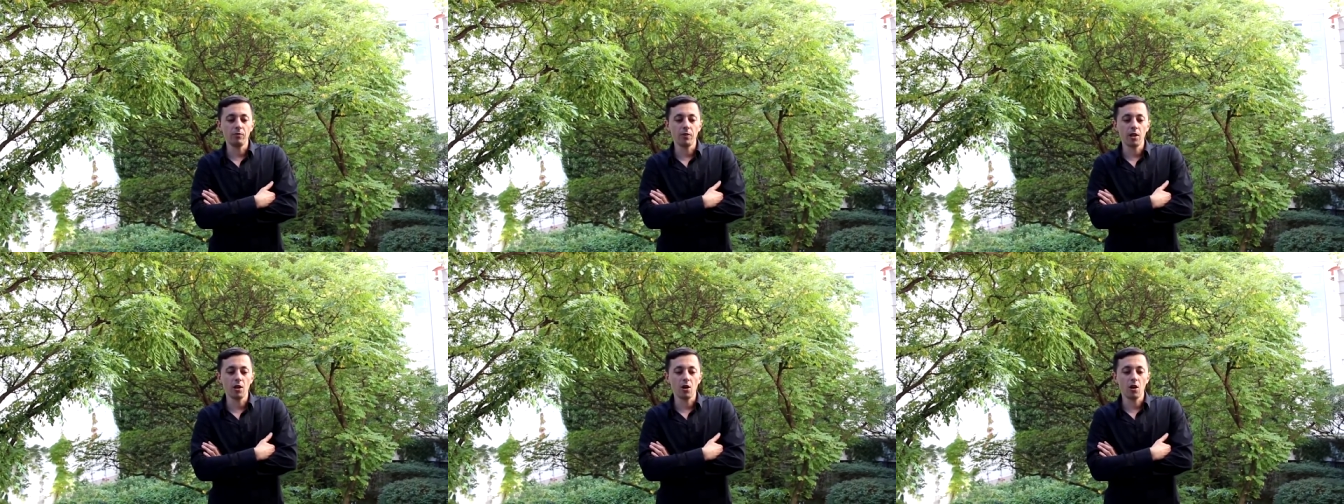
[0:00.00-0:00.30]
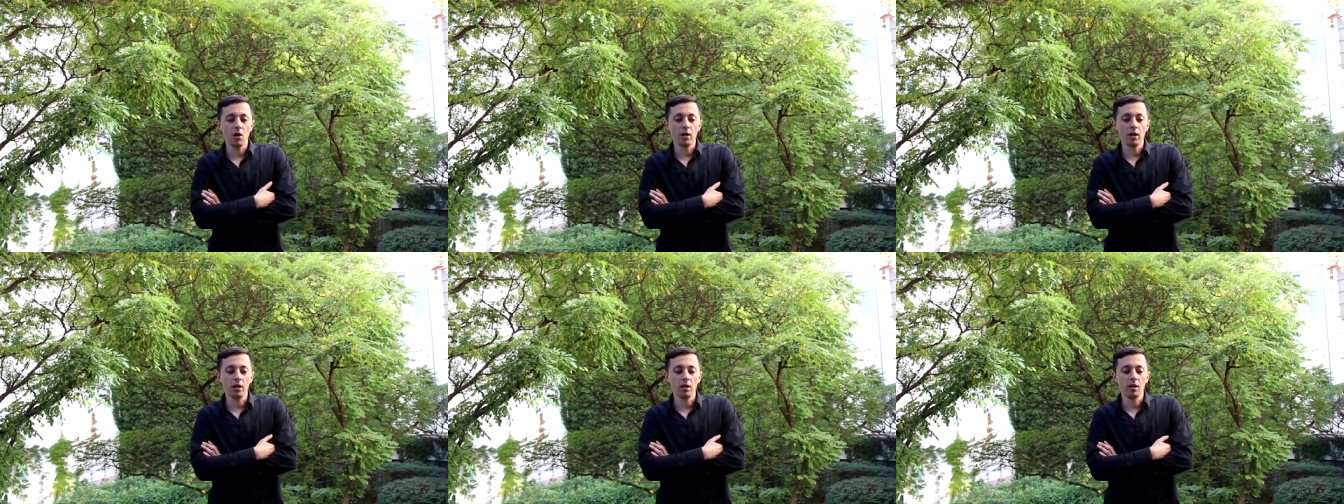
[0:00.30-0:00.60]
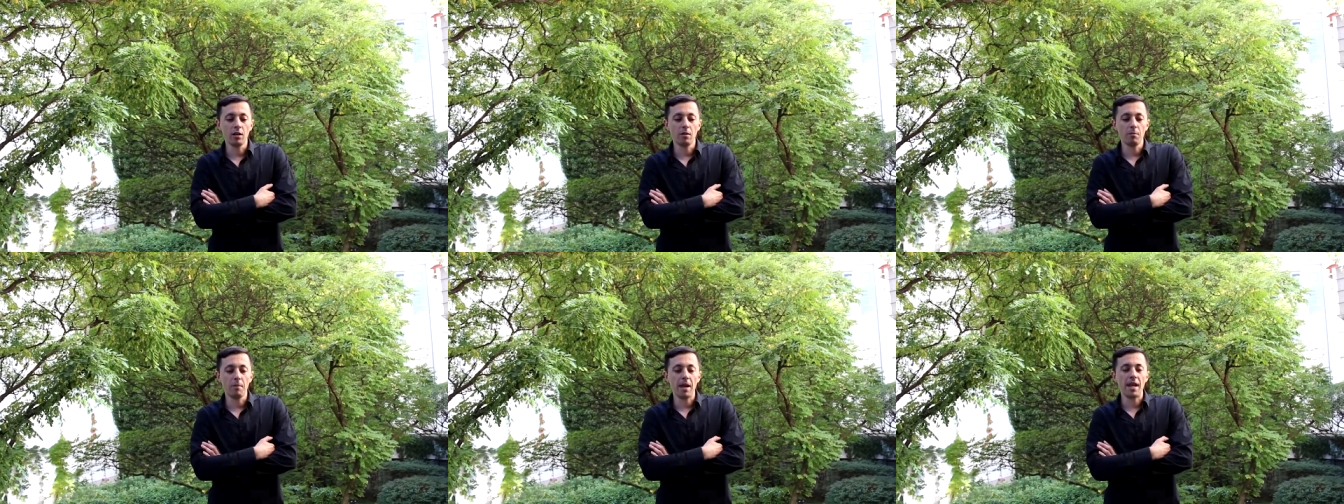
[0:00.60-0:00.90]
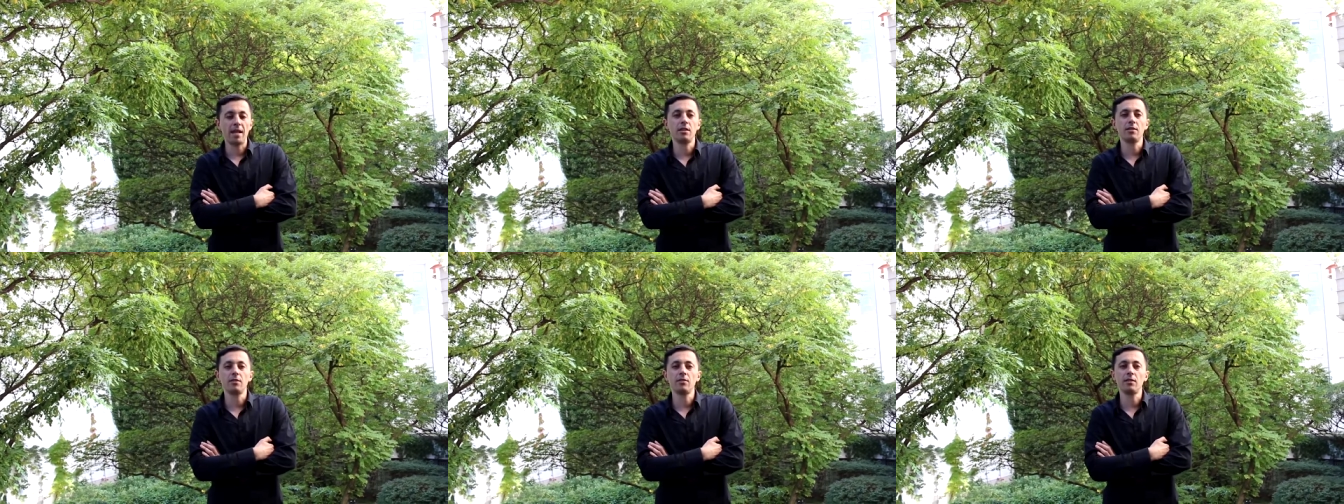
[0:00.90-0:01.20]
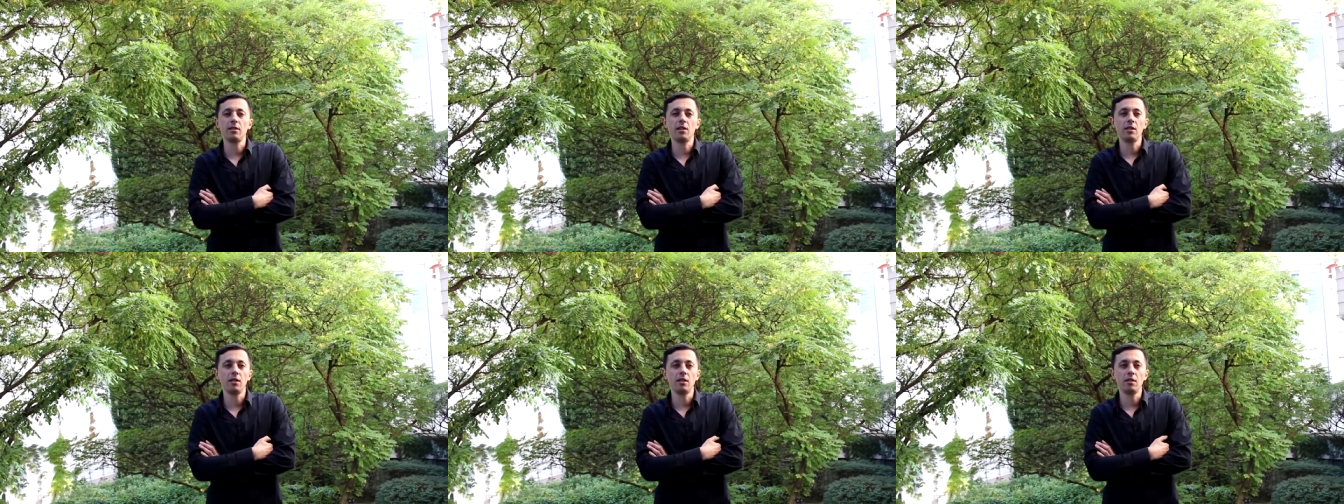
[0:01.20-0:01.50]
you know, in
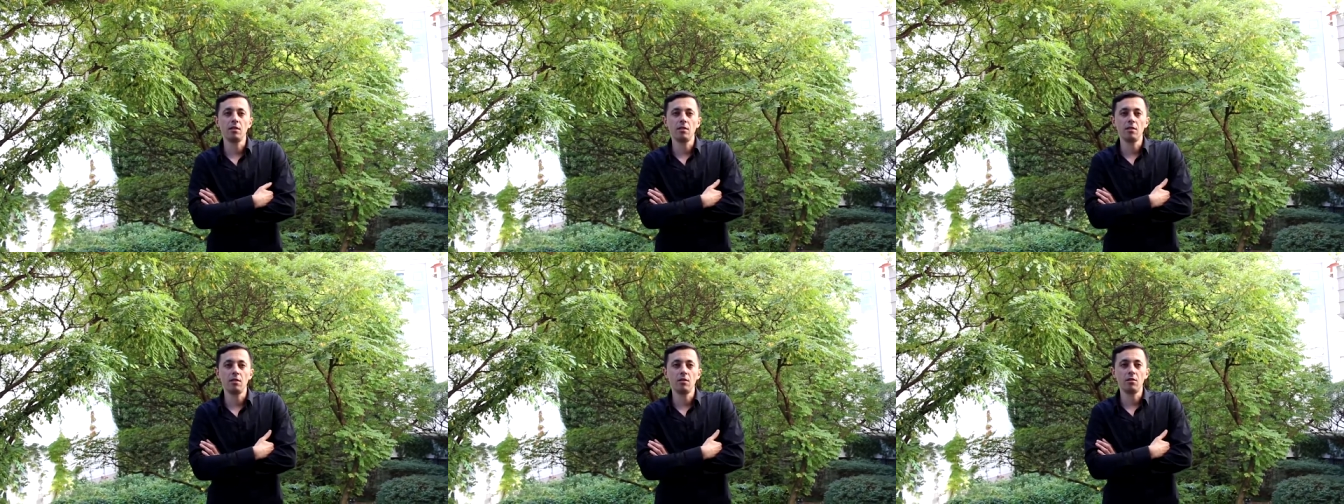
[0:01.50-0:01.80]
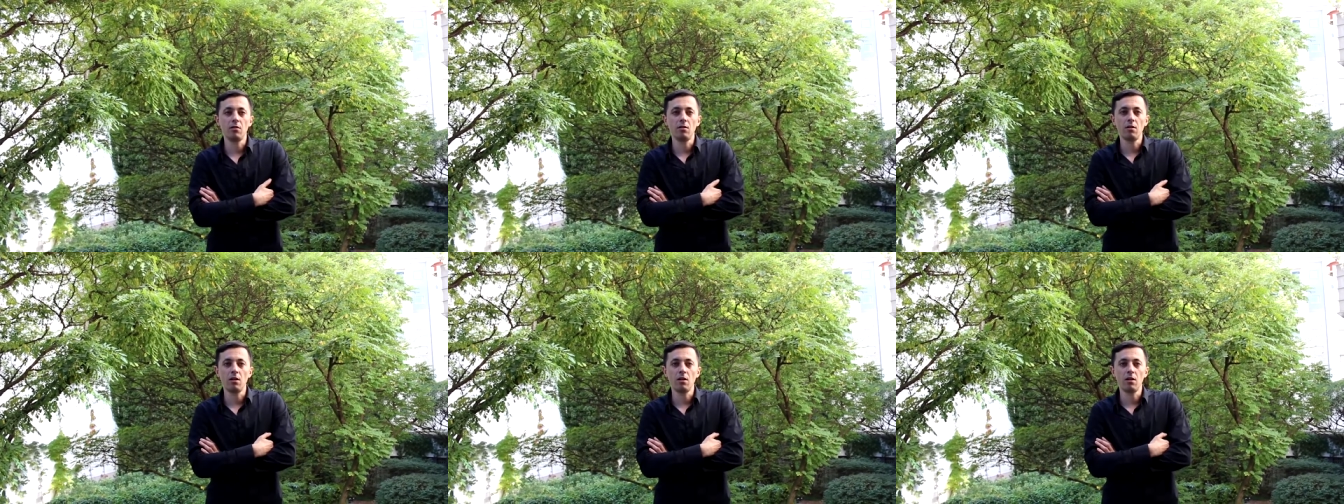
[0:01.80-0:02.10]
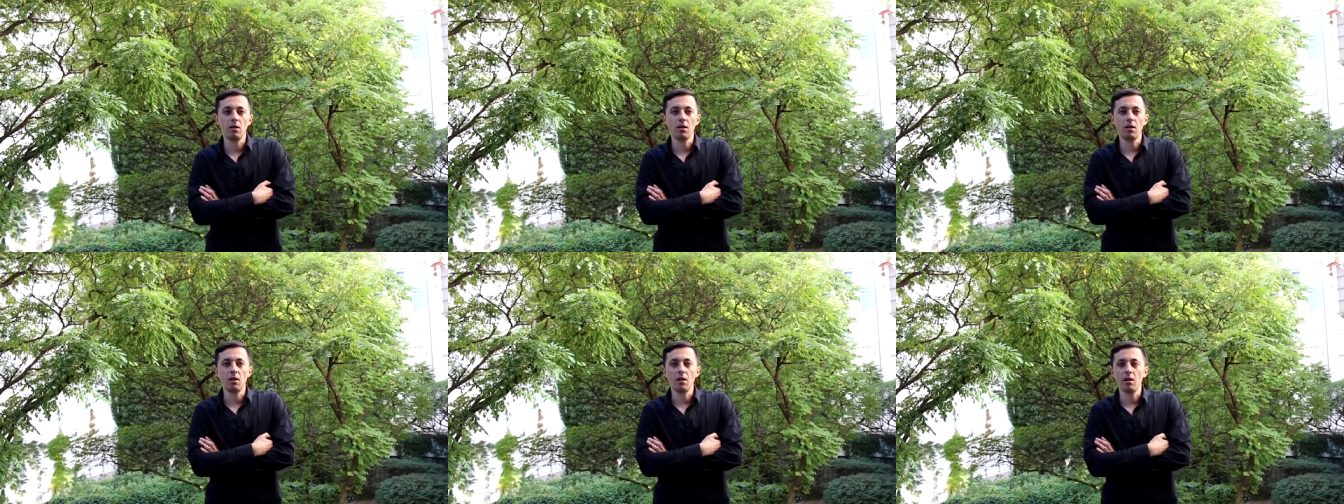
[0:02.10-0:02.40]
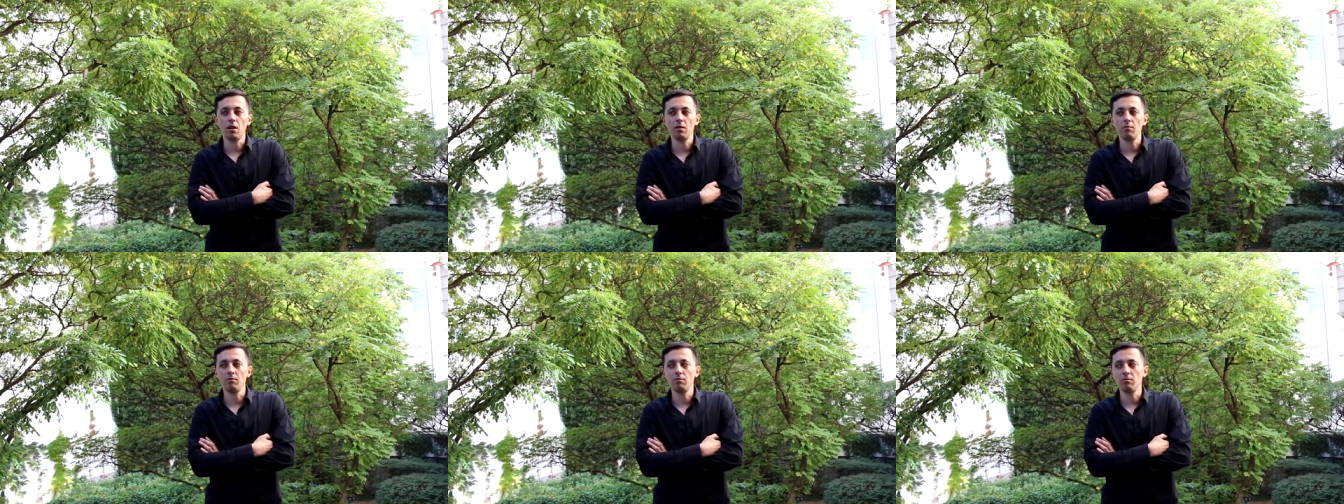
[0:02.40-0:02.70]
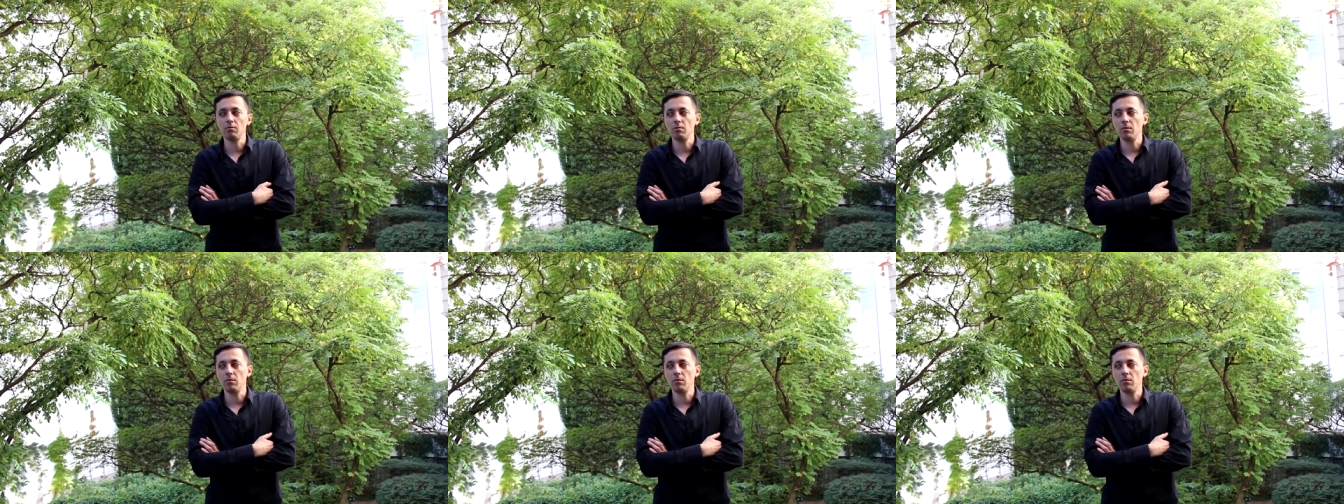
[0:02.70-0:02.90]
medicine or, um,